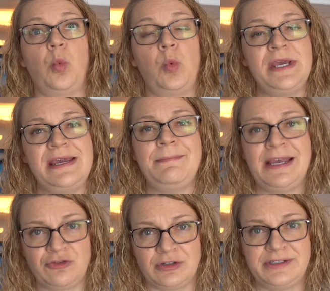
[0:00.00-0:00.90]
We
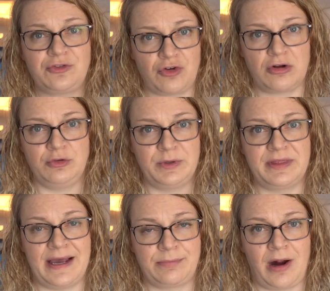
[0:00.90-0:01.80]
majorly struggled
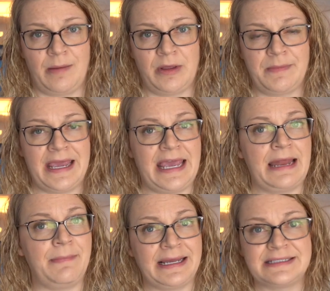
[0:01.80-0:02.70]
with that problem,
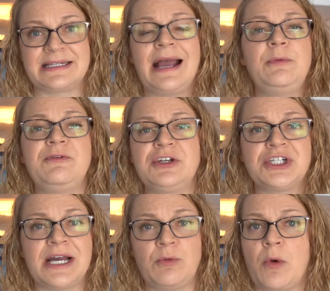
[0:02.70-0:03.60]
and by the time we
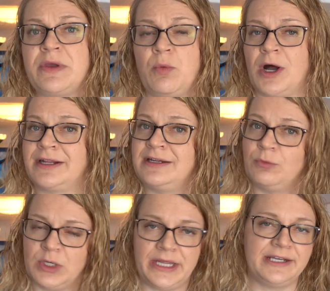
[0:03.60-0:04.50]
figured out what we wanted
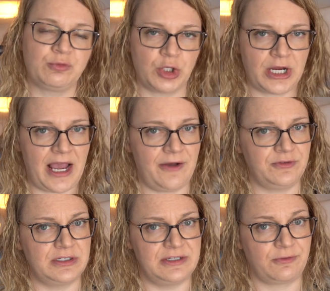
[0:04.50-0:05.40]
and realized we're gonna
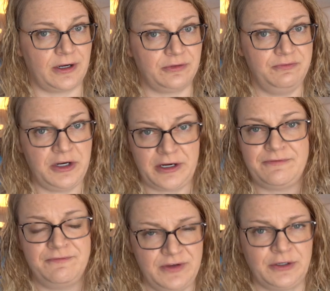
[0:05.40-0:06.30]
have to defrost
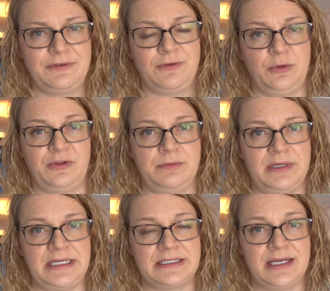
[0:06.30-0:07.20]
very frozen
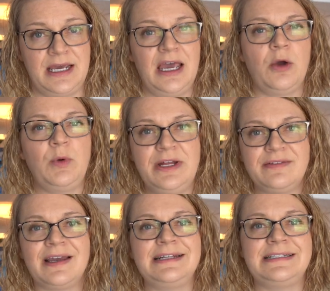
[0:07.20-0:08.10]
meat, we
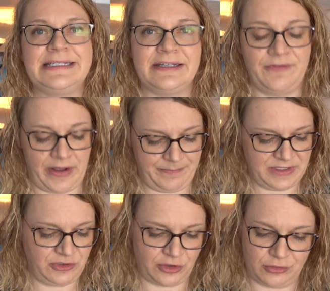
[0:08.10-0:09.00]
decided to give up
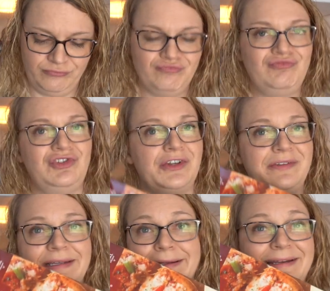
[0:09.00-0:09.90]
and
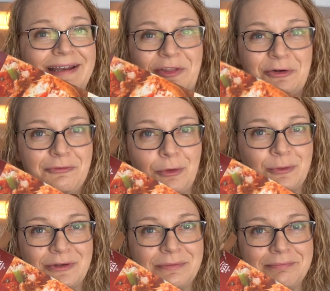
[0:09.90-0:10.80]
just eat another
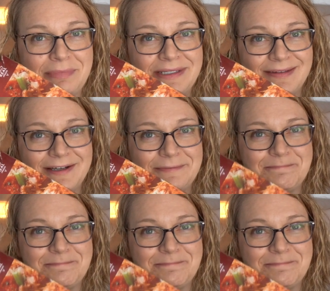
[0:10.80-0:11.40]
frozen pizza.